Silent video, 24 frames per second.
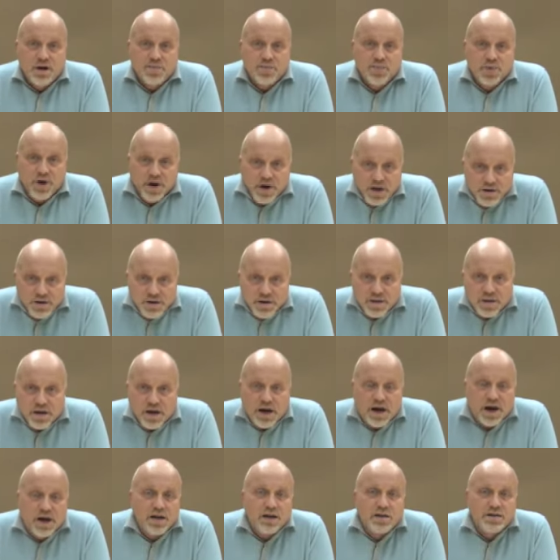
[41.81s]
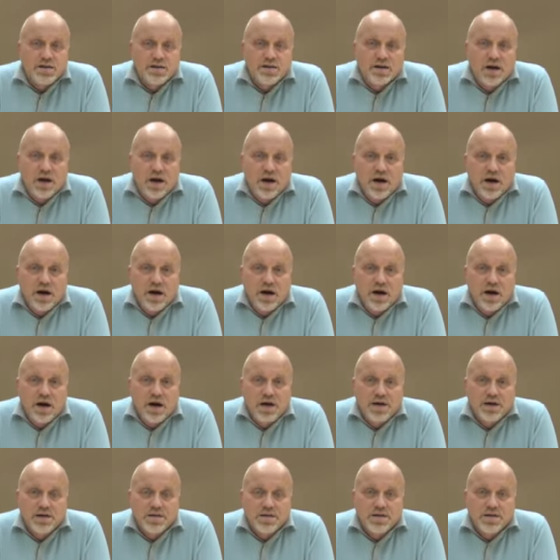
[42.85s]
Prior to that,
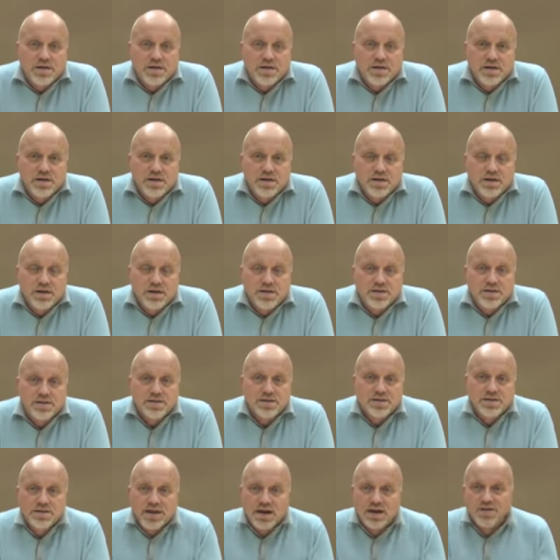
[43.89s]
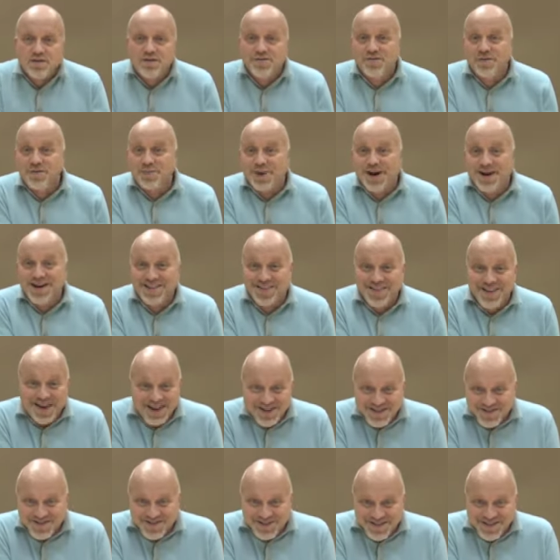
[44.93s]
uh, the Center for
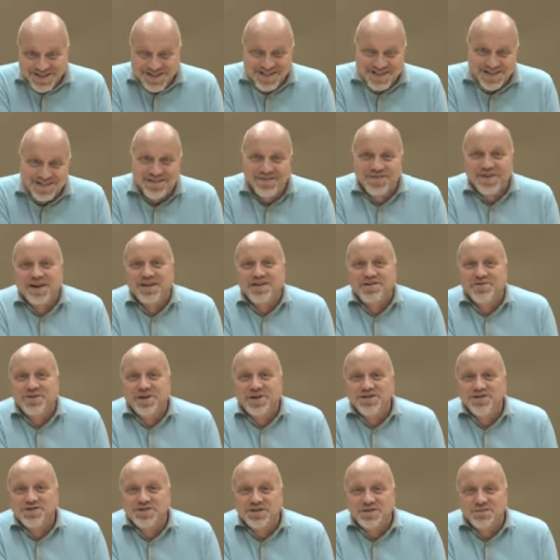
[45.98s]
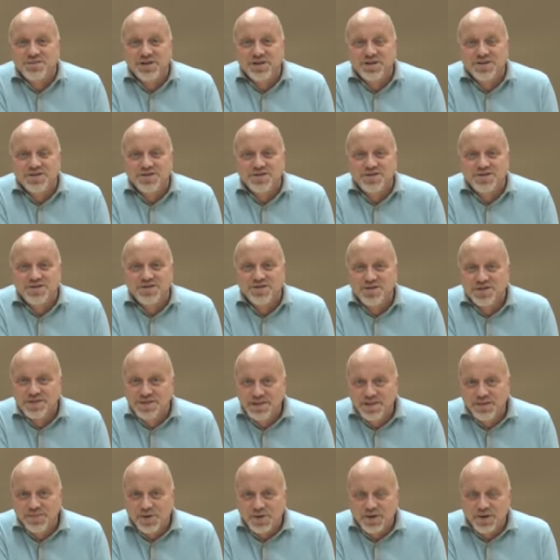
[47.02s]
Biologics Evaluation and Research,
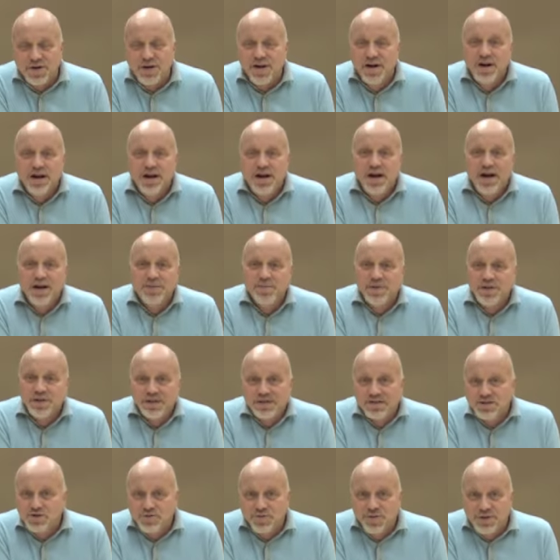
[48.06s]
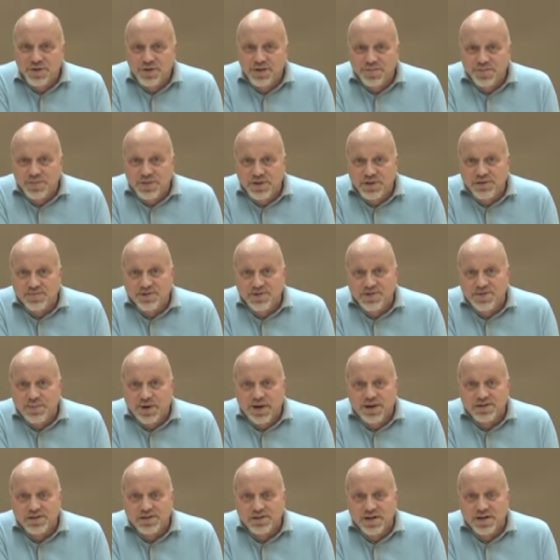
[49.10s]
CBER, had been issuing complete
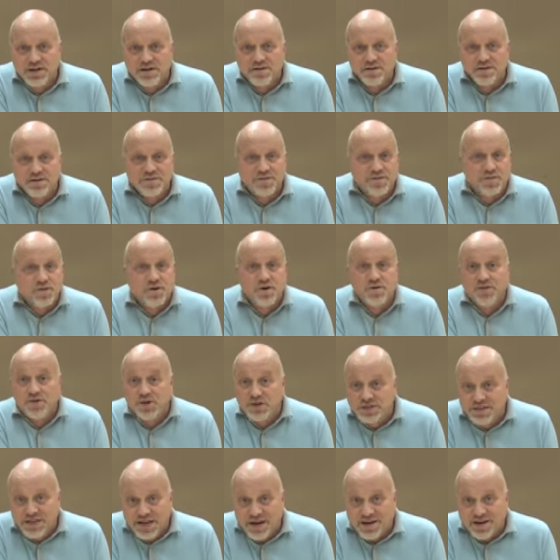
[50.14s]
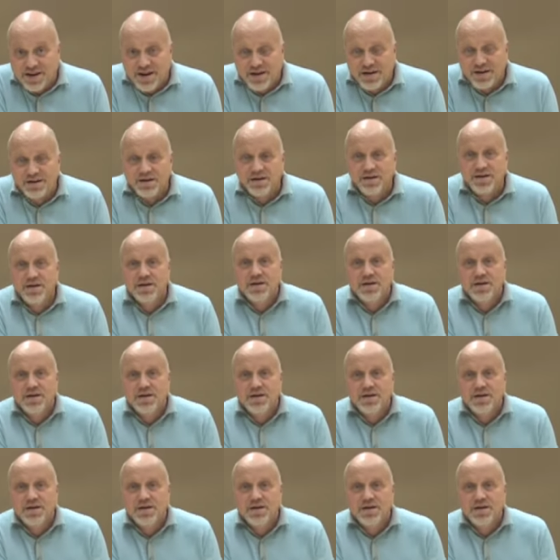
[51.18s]
response letters for over a decade.